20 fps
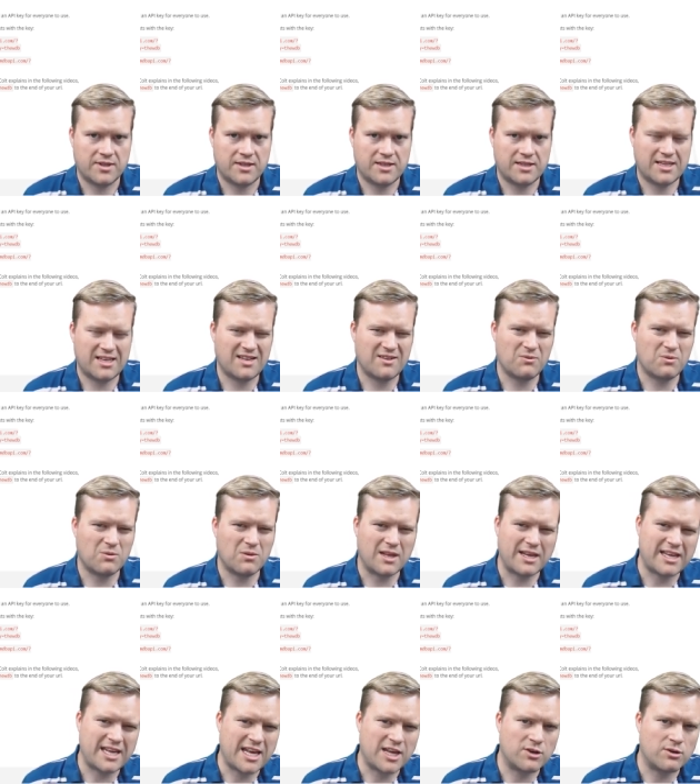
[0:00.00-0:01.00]
the
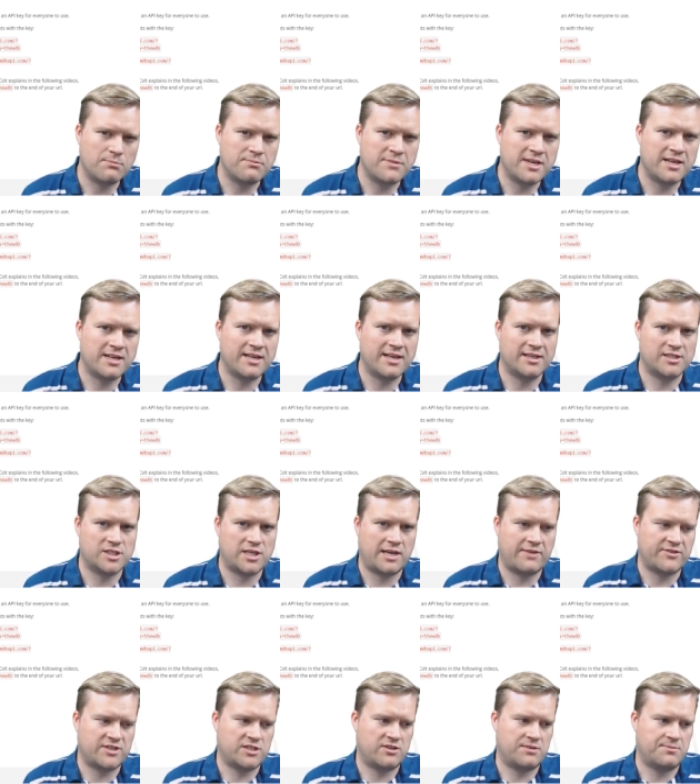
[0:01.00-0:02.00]
like intermediate
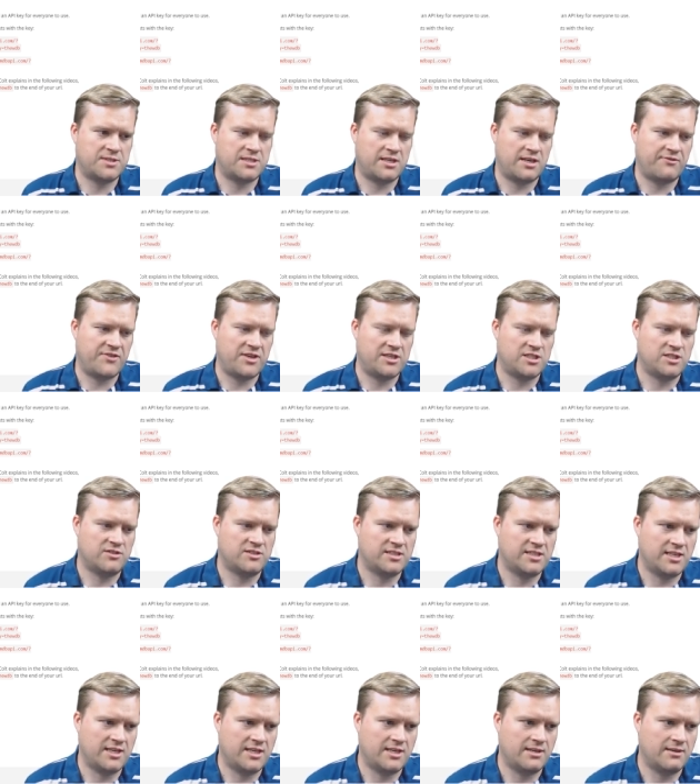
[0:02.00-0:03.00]
JavaScript stuff that you
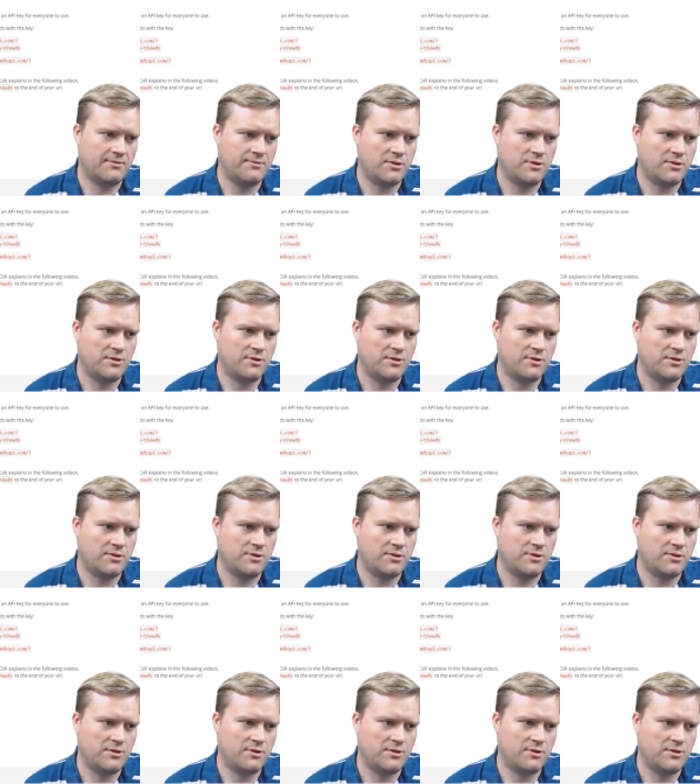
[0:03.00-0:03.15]
see.